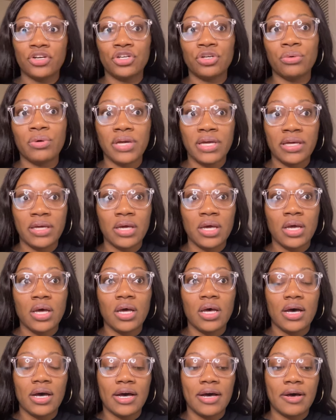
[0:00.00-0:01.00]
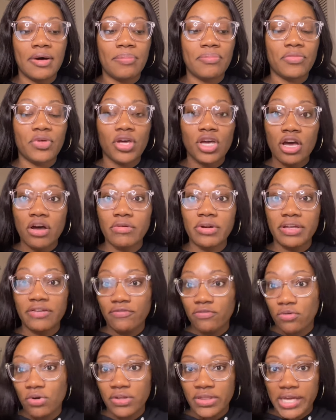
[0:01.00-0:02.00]
doing um, coding
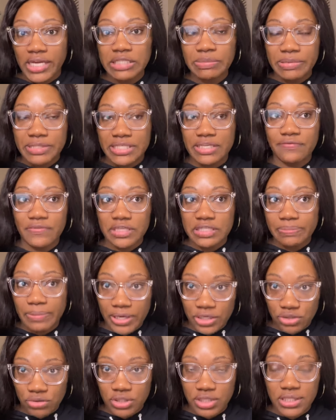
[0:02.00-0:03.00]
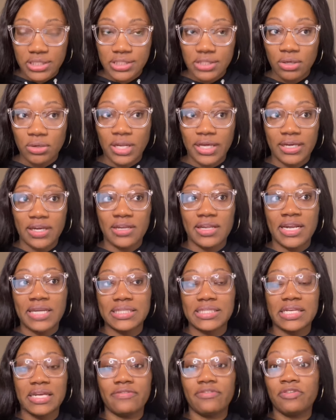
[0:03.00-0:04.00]
for that specific specialty. So like, let's
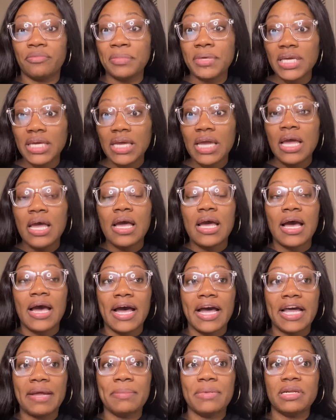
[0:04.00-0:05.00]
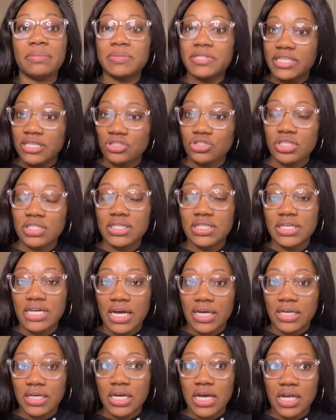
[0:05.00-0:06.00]
say for me, I'm an obstetrics and
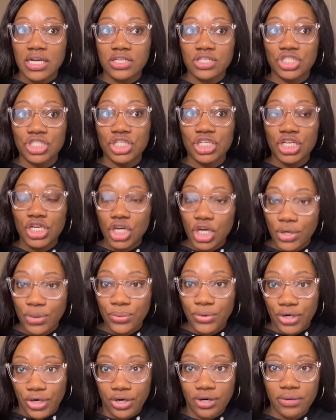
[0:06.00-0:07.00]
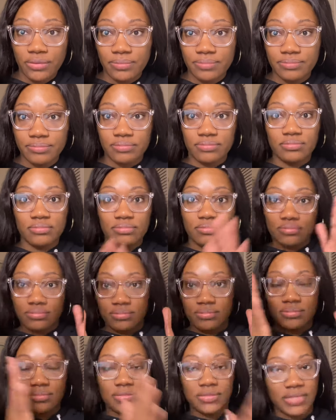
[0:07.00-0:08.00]
gynecology coder.
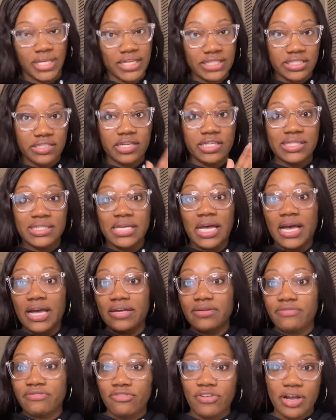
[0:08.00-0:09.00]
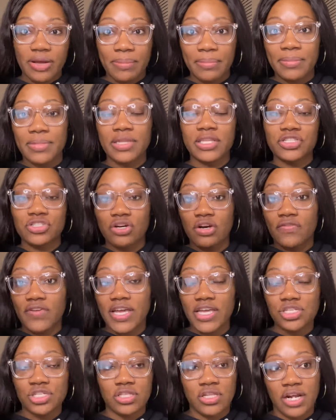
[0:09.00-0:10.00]
That's aside from the
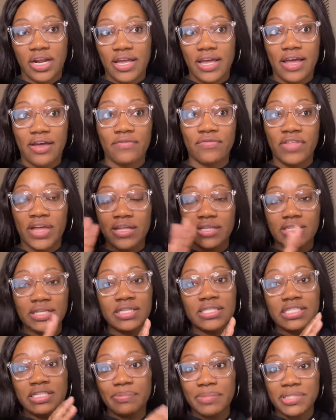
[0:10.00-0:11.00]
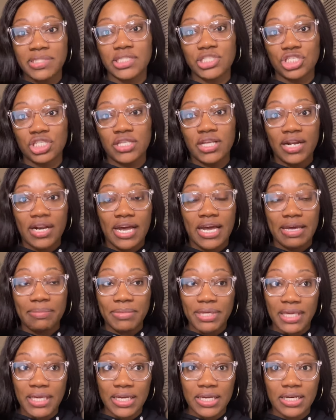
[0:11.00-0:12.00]
certification that I have. That is the position that I'm
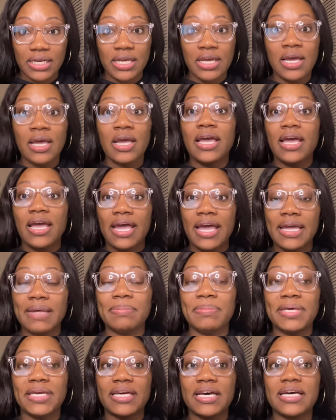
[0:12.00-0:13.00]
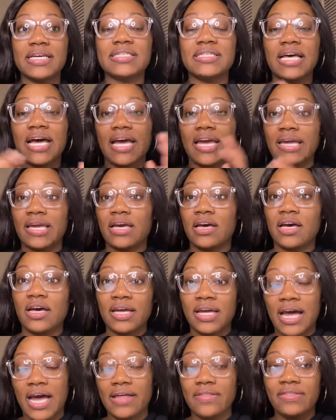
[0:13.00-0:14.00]
in. And because I
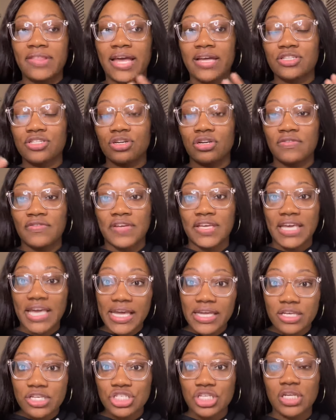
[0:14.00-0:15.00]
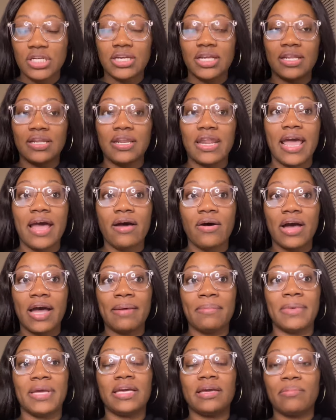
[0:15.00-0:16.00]
got that certification, now I
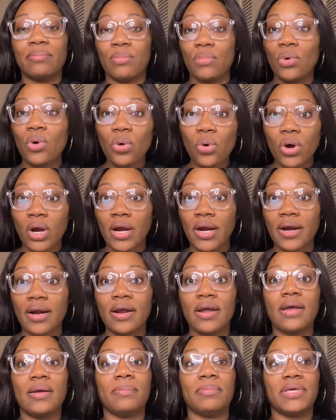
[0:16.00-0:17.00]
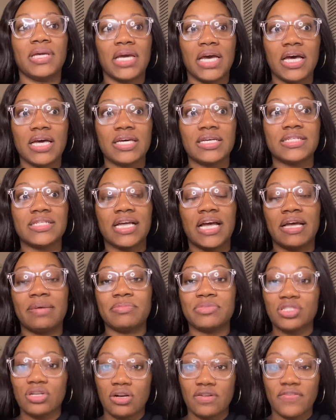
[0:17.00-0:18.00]
make more because I'm
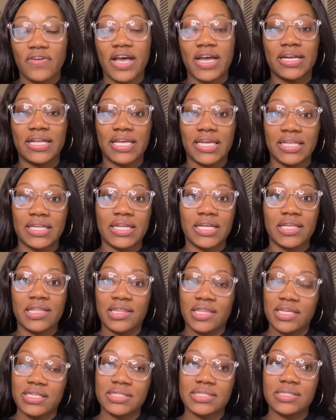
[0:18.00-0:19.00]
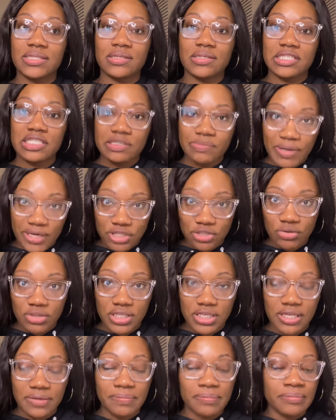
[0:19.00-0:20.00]
certified in this
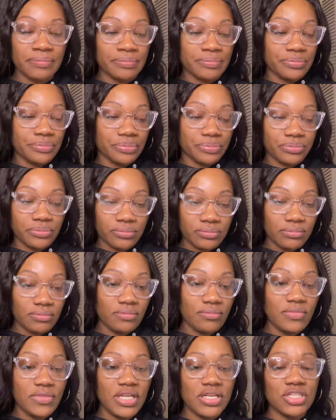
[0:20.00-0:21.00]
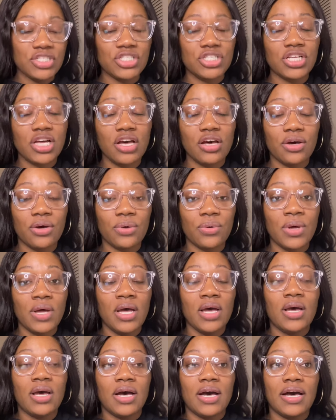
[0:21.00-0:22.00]
specialty. So,
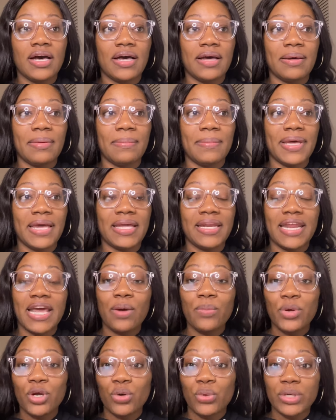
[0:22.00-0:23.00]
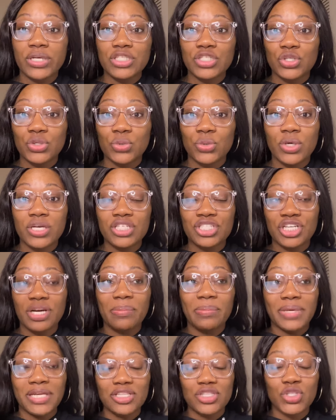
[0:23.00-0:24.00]
um, and now we're going to
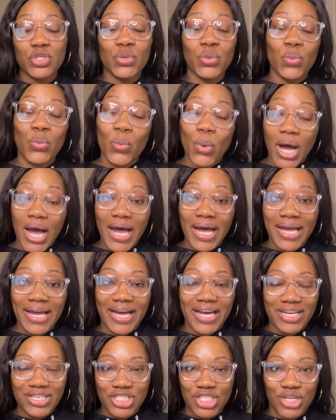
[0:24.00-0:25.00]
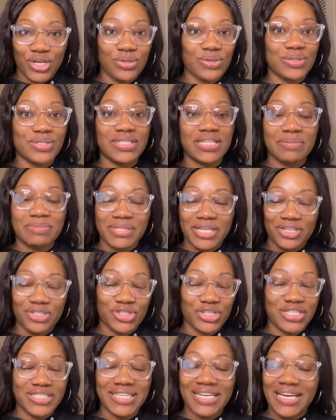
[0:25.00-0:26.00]
jump into why I chose
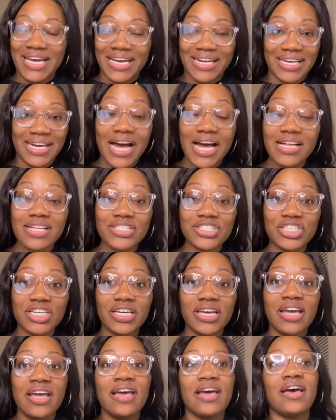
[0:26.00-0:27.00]
obstetrics and gynecology.